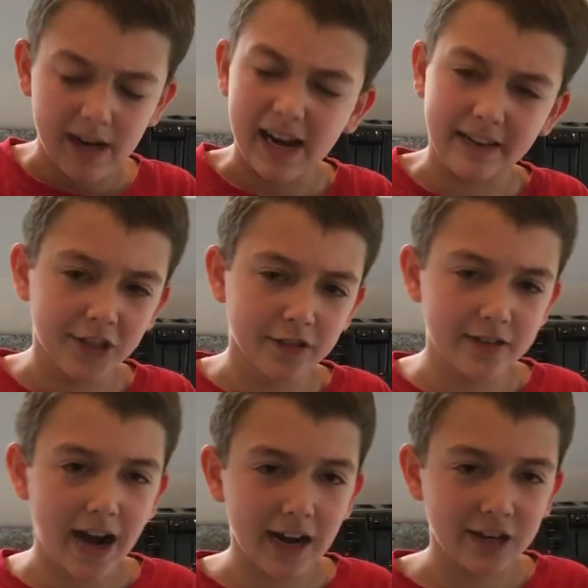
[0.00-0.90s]
and there's
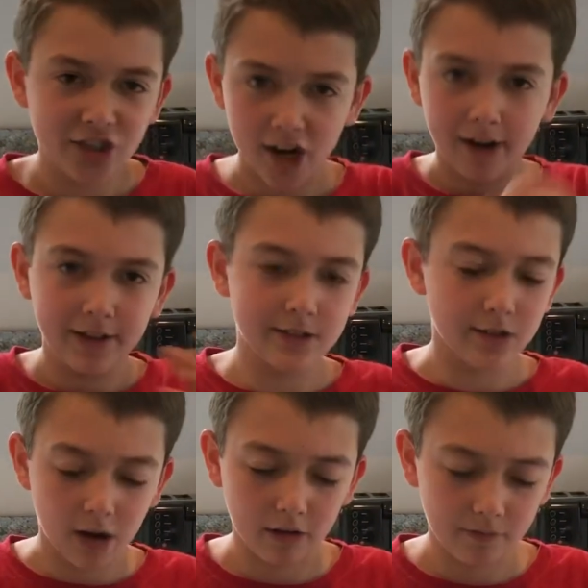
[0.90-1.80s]
not chunks
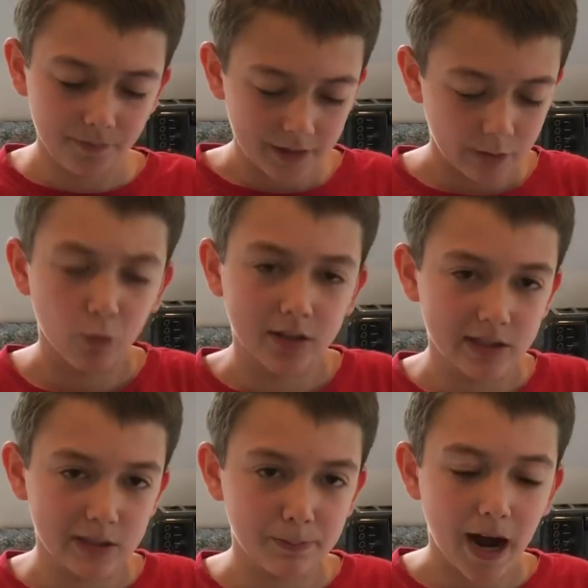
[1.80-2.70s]
all in one
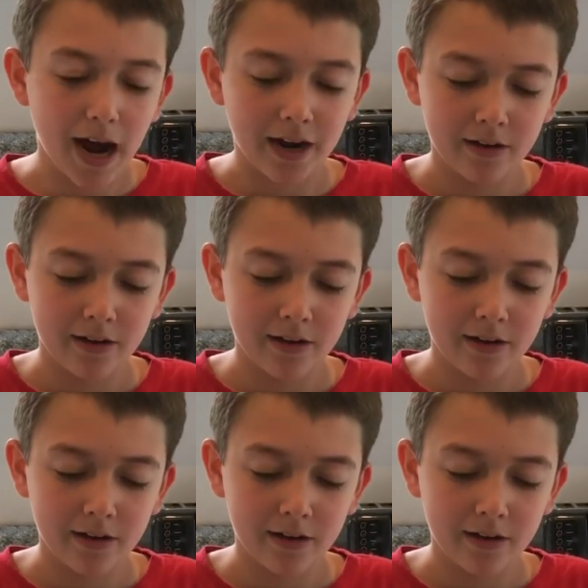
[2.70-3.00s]
spot.